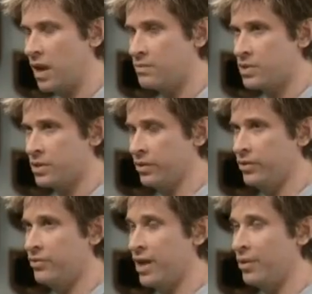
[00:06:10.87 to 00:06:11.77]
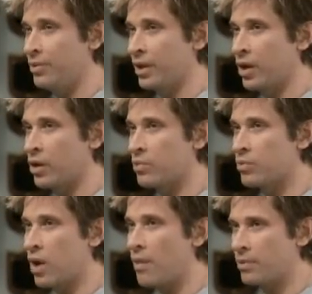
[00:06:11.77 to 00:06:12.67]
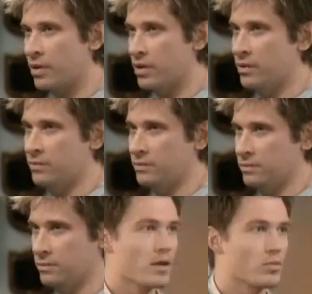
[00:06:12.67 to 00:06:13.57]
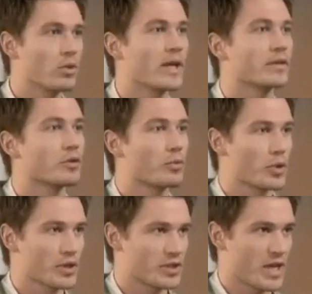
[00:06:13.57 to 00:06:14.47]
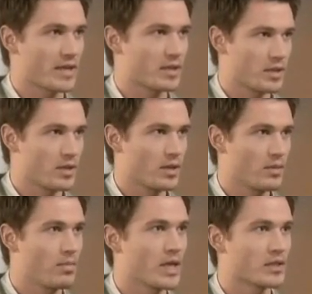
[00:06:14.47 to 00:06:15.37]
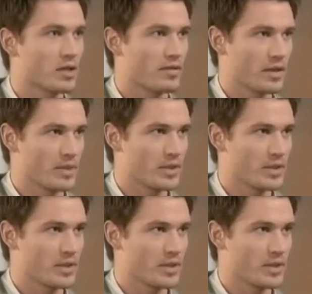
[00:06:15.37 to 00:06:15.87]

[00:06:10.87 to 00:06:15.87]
I'm still developing her property. I will handle the work site. Meg is off